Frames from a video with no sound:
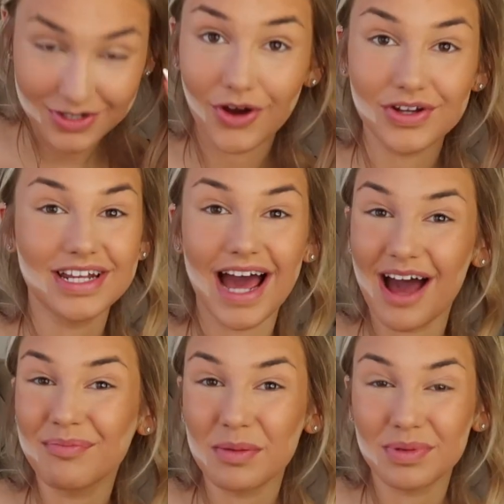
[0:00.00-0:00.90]
They're not in a
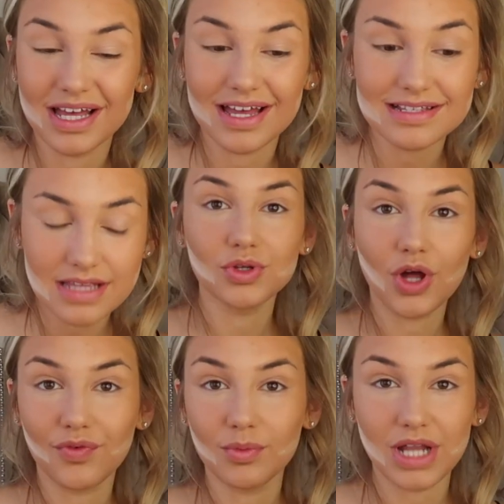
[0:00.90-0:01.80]
happy place.
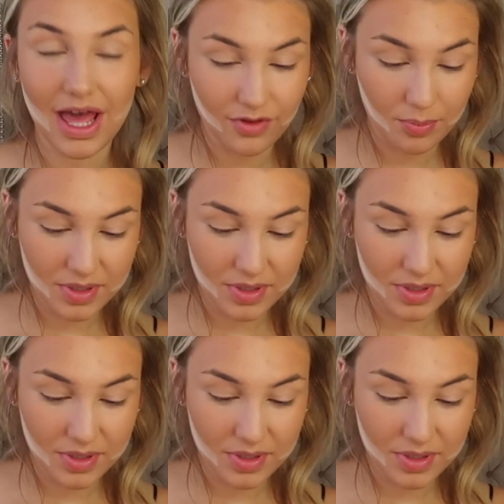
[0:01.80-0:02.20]
Nothing would ever